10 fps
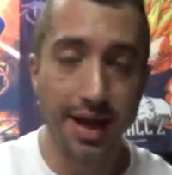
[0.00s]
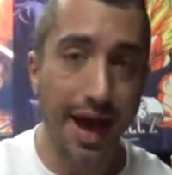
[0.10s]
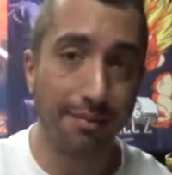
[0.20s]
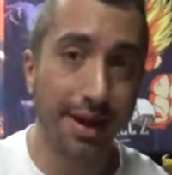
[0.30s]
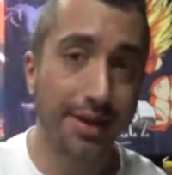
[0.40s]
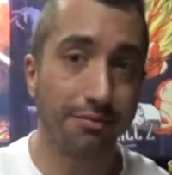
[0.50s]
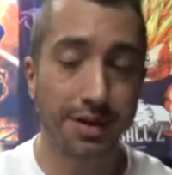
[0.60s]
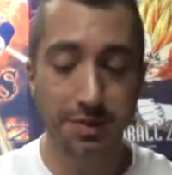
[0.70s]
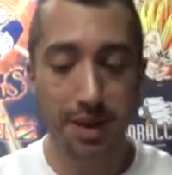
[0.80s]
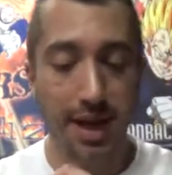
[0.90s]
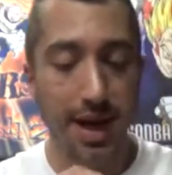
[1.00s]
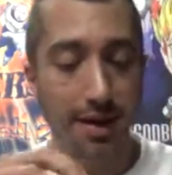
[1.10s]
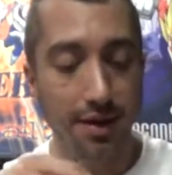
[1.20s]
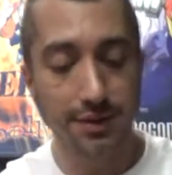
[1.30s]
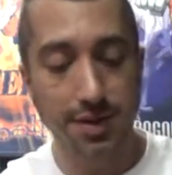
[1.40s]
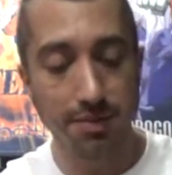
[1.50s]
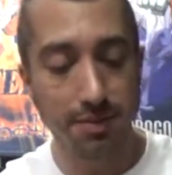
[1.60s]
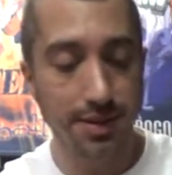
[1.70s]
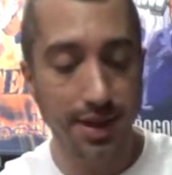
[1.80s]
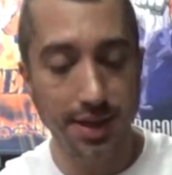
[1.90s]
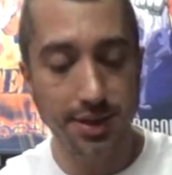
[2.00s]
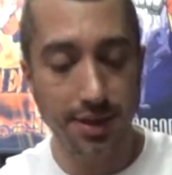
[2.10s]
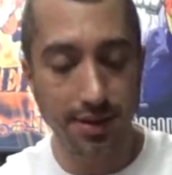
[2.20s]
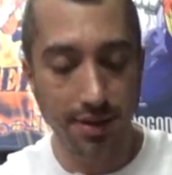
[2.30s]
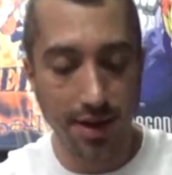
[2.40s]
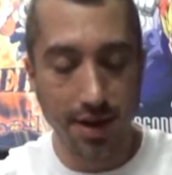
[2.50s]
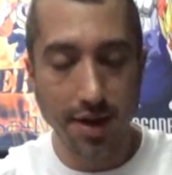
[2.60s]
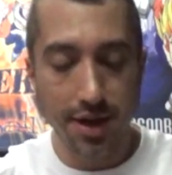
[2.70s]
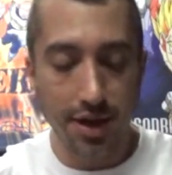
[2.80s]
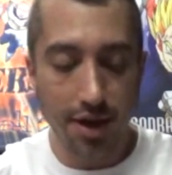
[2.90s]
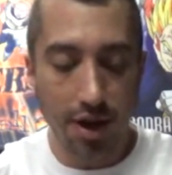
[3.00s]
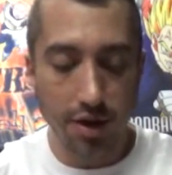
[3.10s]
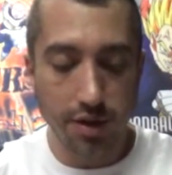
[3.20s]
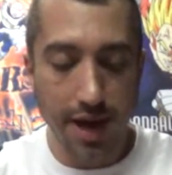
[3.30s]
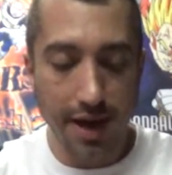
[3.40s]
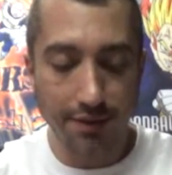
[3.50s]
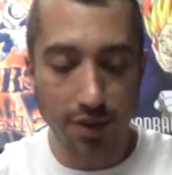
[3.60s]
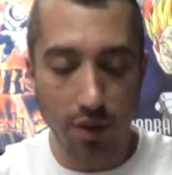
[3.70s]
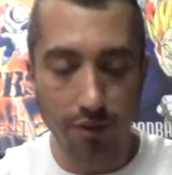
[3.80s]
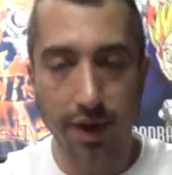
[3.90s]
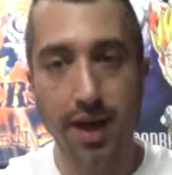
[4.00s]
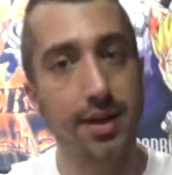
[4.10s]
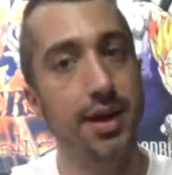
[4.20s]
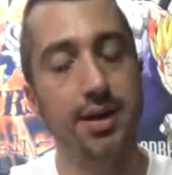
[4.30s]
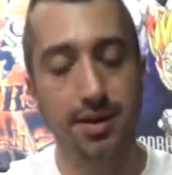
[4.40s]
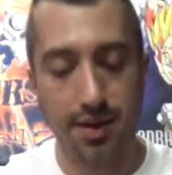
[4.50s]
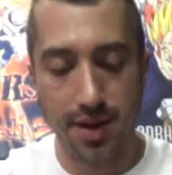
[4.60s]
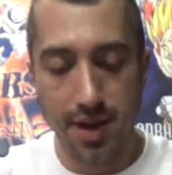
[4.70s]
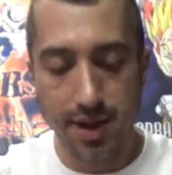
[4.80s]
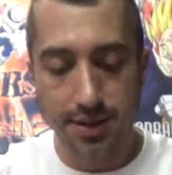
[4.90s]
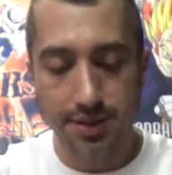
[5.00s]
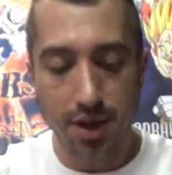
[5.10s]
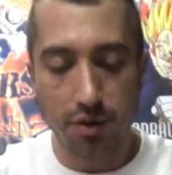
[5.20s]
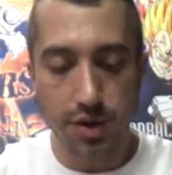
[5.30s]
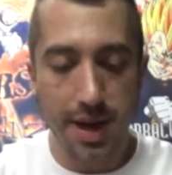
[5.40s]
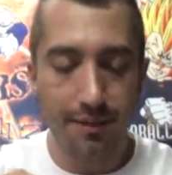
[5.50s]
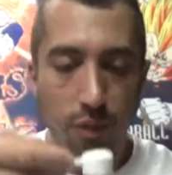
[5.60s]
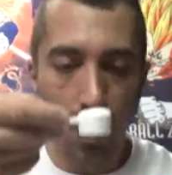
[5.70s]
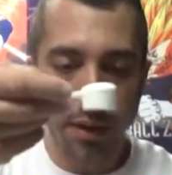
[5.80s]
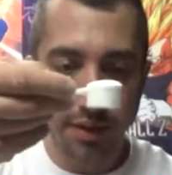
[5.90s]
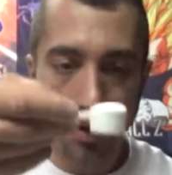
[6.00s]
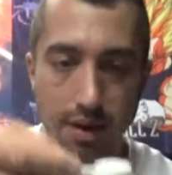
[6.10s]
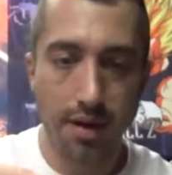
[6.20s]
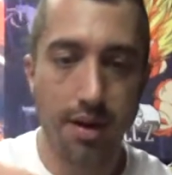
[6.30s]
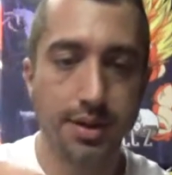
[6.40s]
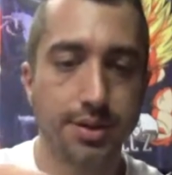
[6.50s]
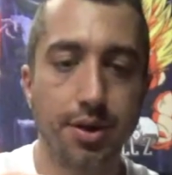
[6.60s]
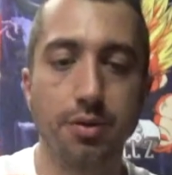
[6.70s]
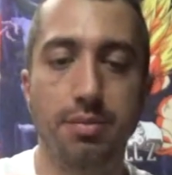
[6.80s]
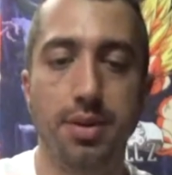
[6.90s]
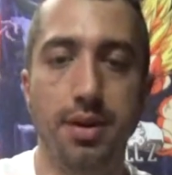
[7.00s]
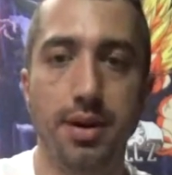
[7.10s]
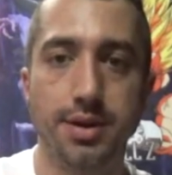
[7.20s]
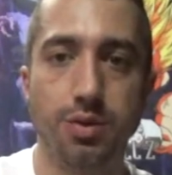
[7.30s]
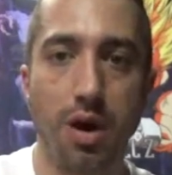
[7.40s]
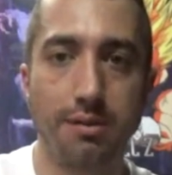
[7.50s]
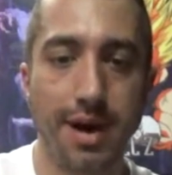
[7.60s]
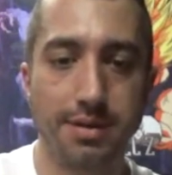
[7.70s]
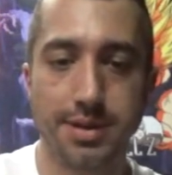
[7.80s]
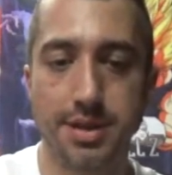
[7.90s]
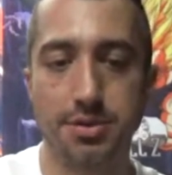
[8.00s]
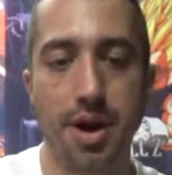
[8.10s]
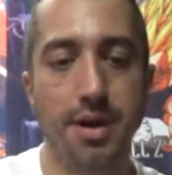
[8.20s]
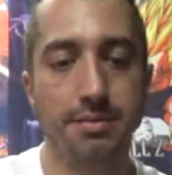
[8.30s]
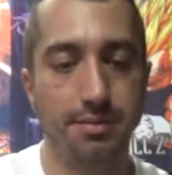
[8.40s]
I'm like the Rich Piana of supplementation. You know, you have to overkill it. So you have 1 scoop, 12 ounces, right?